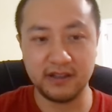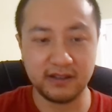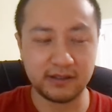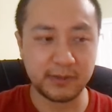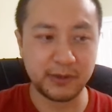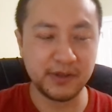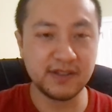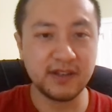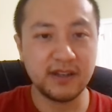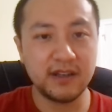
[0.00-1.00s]

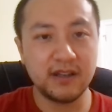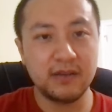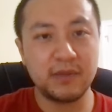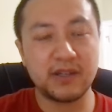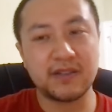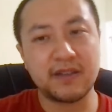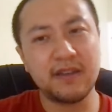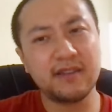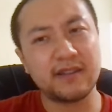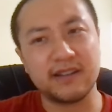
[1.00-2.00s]
experience, because I
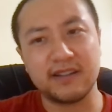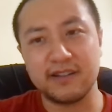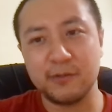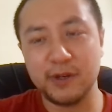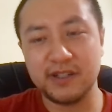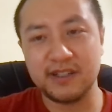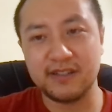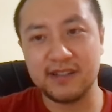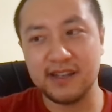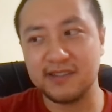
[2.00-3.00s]
think what
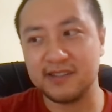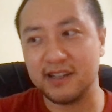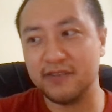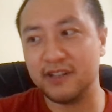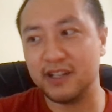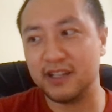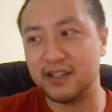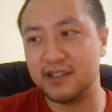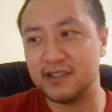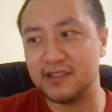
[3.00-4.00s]
decides the leveling
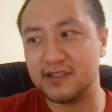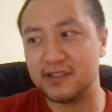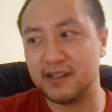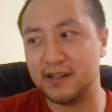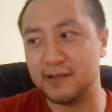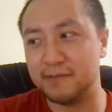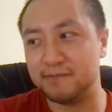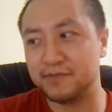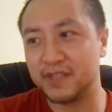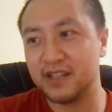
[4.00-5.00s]
is
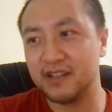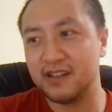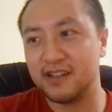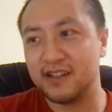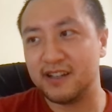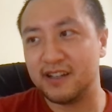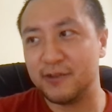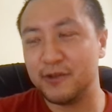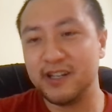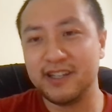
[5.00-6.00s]

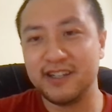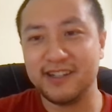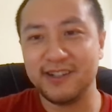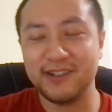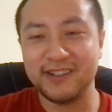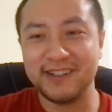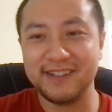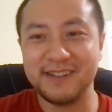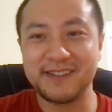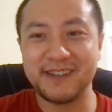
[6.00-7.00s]
really not
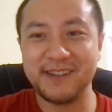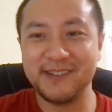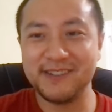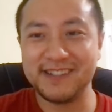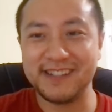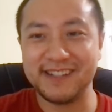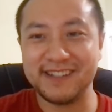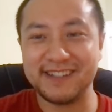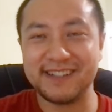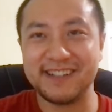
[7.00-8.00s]
the skills that
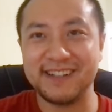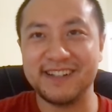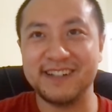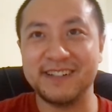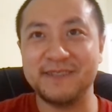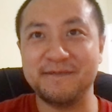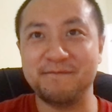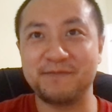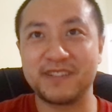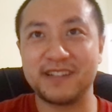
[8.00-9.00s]

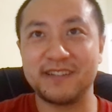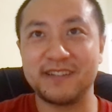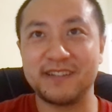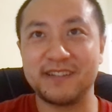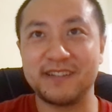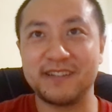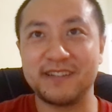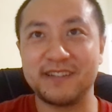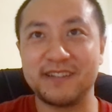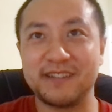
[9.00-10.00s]
for the
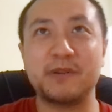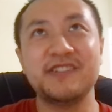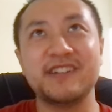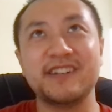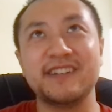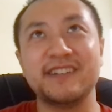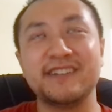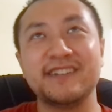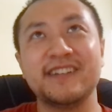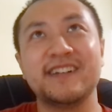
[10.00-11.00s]

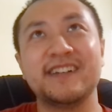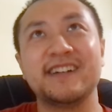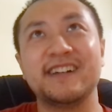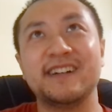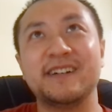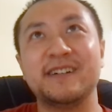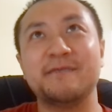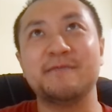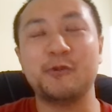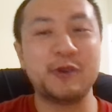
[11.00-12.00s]
preparation.
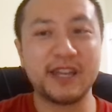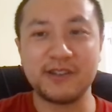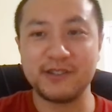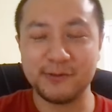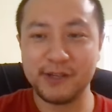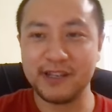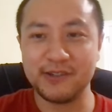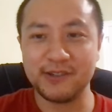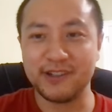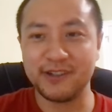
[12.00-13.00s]
We can
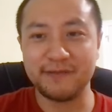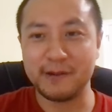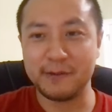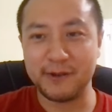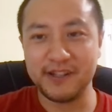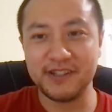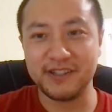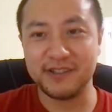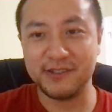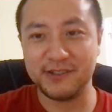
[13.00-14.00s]
do a lot of
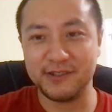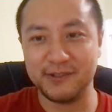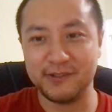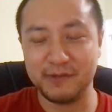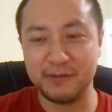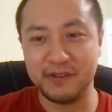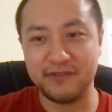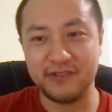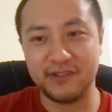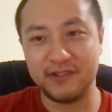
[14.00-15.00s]
preparation to prepare
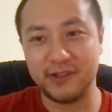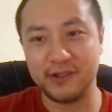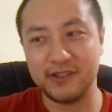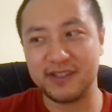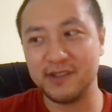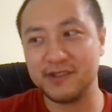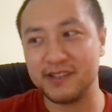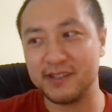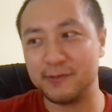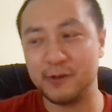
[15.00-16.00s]
for a good skill
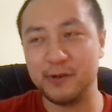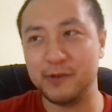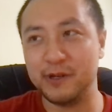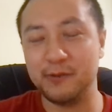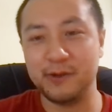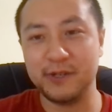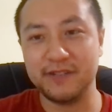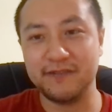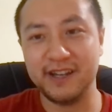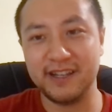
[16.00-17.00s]
set. What
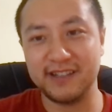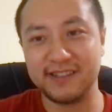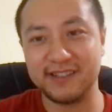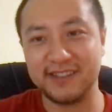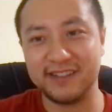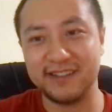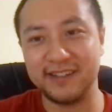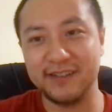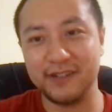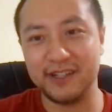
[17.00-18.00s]
defines the
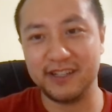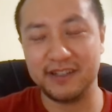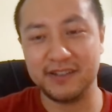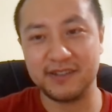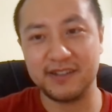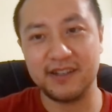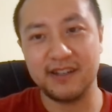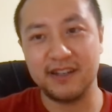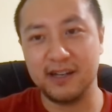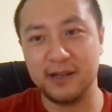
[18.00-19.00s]
leveling is
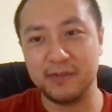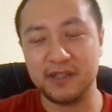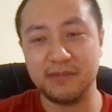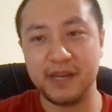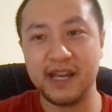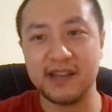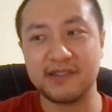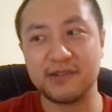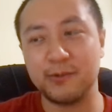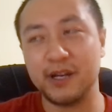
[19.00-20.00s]
in the
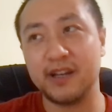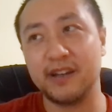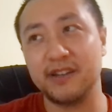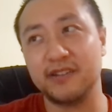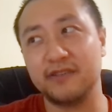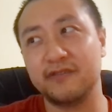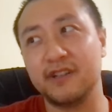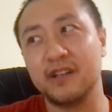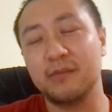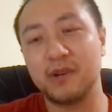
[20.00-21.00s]
past, what kind of
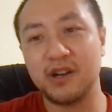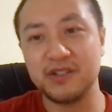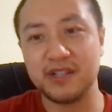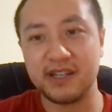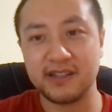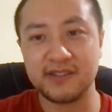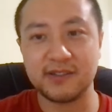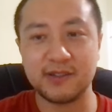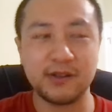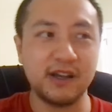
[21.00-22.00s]

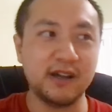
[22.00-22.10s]
projects